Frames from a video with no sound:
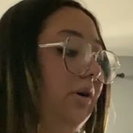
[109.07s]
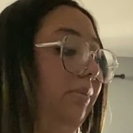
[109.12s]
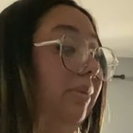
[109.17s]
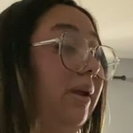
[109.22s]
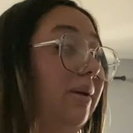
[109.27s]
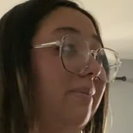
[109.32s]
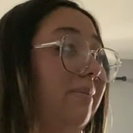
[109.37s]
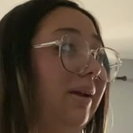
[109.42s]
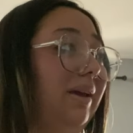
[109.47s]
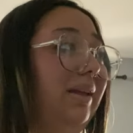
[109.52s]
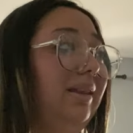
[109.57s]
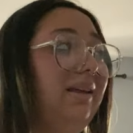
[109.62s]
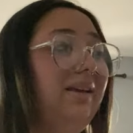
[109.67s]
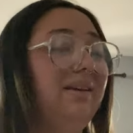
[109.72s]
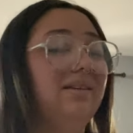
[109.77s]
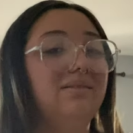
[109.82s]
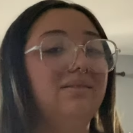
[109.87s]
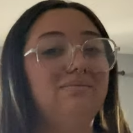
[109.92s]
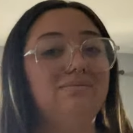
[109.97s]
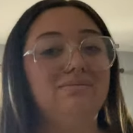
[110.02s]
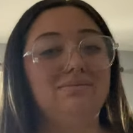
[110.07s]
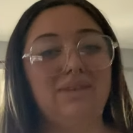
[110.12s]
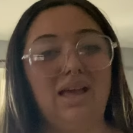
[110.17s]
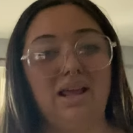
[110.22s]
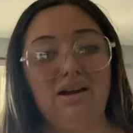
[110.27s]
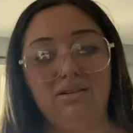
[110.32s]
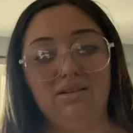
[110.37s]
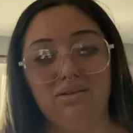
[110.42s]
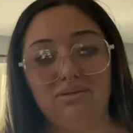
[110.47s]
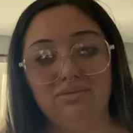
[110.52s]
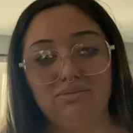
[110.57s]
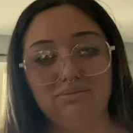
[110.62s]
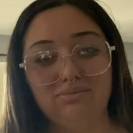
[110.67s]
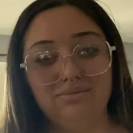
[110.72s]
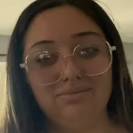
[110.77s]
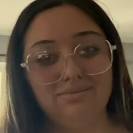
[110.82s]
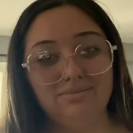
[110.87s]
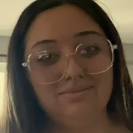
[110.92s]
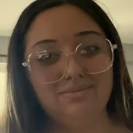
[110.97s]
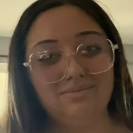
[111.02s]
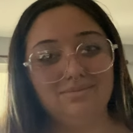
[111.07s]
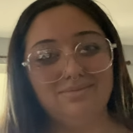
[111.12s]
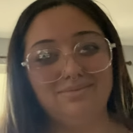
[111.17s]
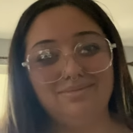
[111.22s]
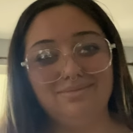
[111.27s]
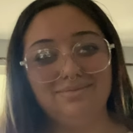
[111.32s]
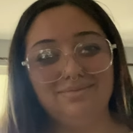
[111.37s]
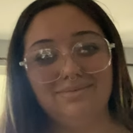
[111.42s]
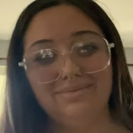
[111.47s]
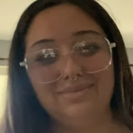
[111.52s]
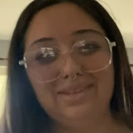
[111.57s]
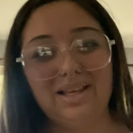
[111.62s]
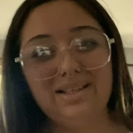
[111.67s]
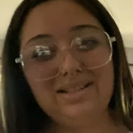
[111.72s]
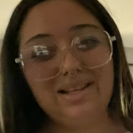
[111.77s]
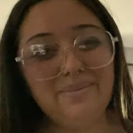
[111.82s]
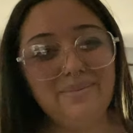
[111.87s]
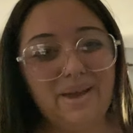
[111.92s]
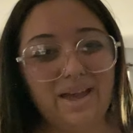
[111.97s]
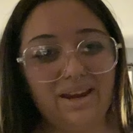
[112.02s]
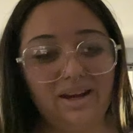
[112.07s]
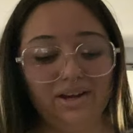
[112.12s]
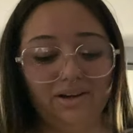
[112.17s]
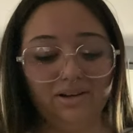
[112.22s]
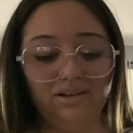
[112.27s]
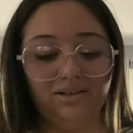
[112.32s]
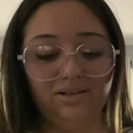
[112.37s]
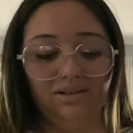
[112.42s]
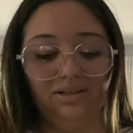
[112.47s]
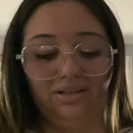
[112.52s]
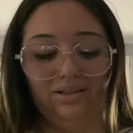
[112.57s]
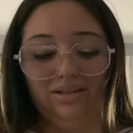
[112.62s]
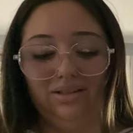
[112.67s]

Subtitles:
But I might like, I don't know. It's not bad here.